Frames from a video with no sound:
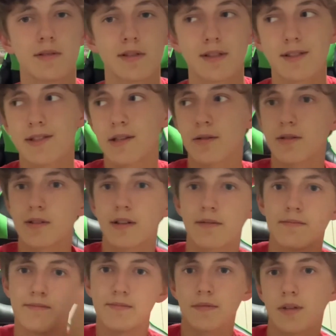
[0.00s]
because those are
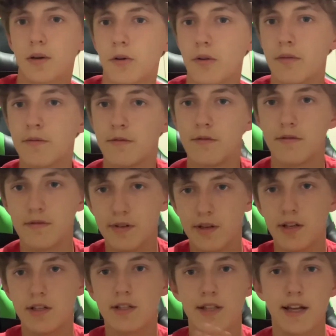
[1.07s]
old
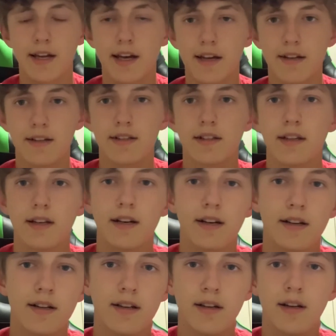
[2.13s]
footage that I edit later.
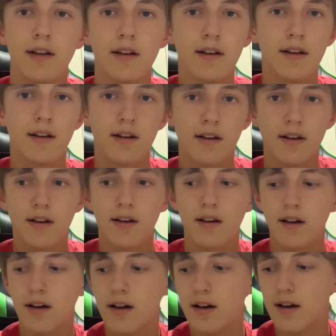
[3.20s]

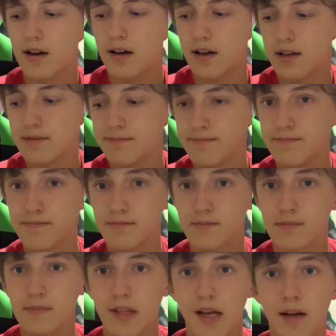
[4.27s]
But
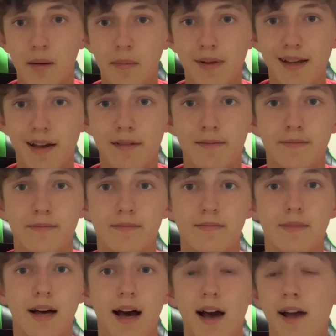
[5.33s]
yeah,
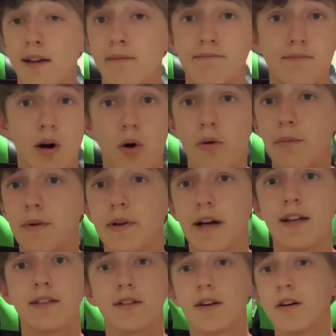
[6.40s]
I hope you
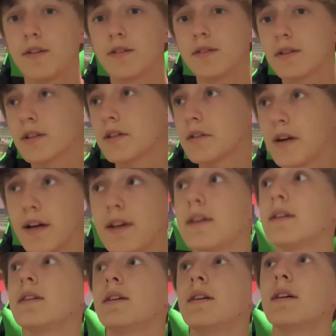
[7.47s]
guys are all doing great.
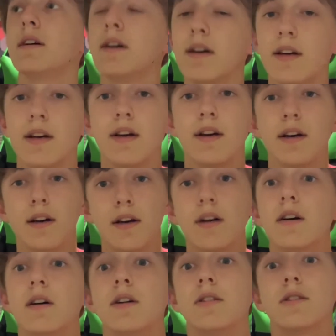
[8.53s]

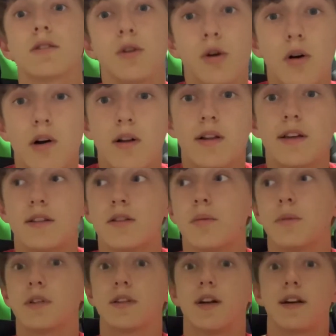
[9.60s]
School is
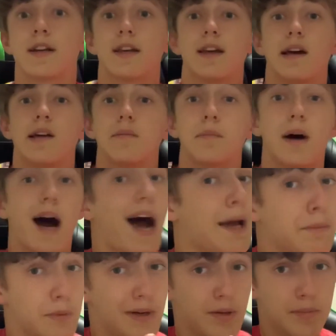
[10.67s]
almost starting again, but I
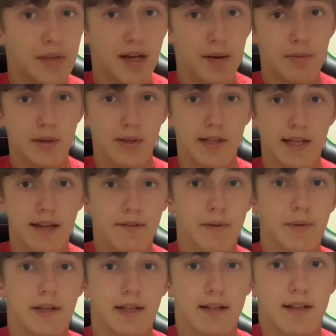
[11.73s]
will be uploading every
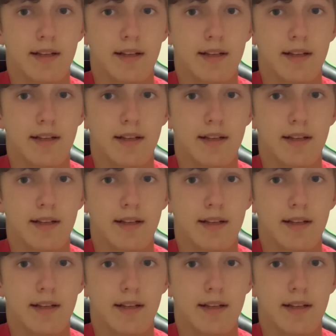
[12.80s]
week.